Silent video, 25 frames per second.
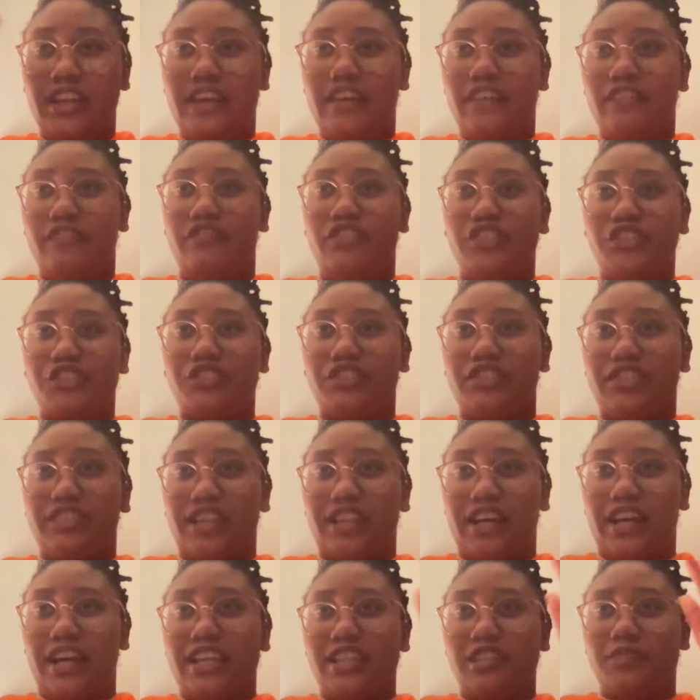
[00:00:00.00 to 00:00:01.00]

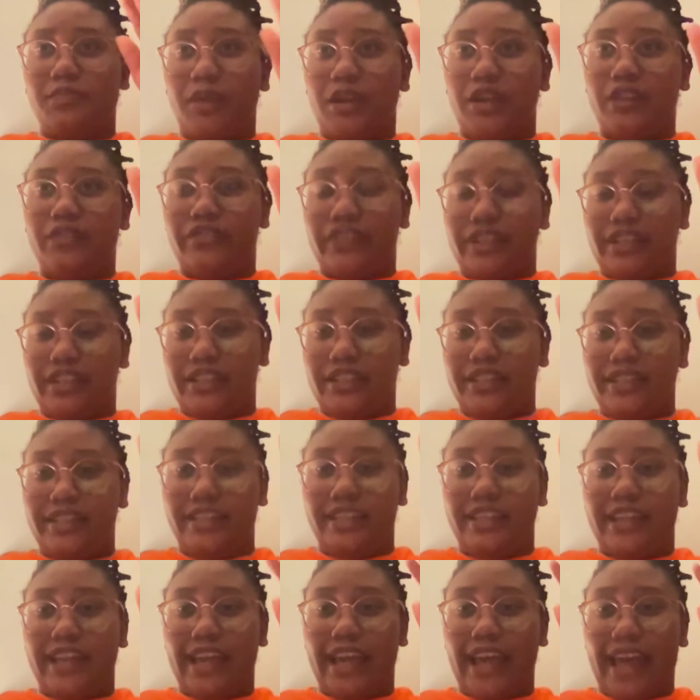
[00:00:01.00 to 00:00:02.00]
visualize
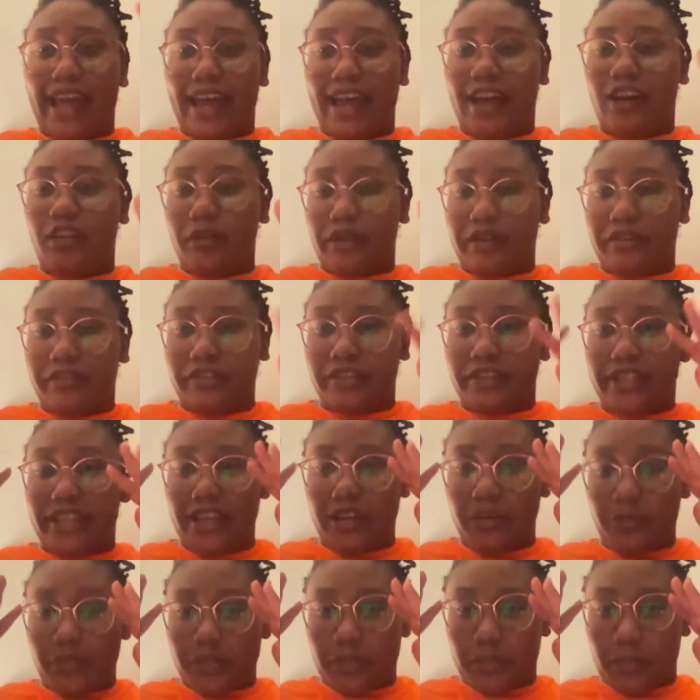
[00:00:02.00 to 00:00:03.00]
perfectly how everything
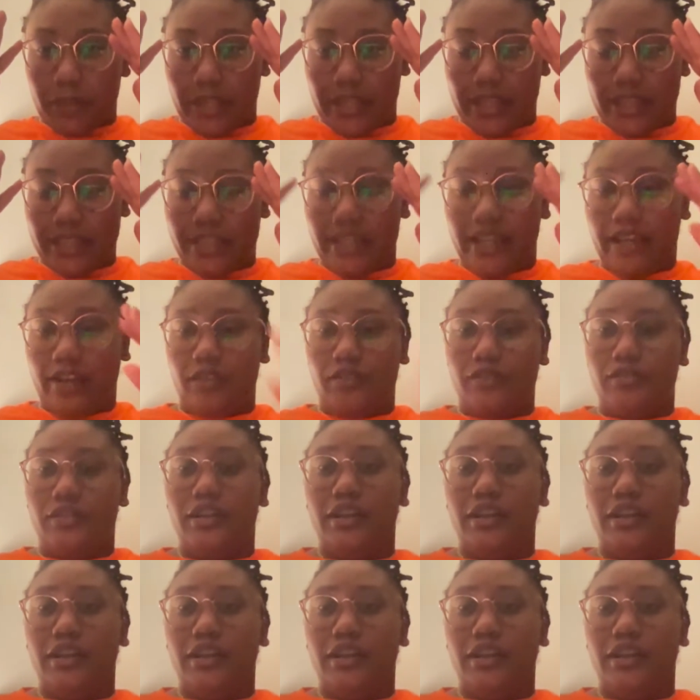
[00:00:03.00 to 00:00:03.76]
was played out.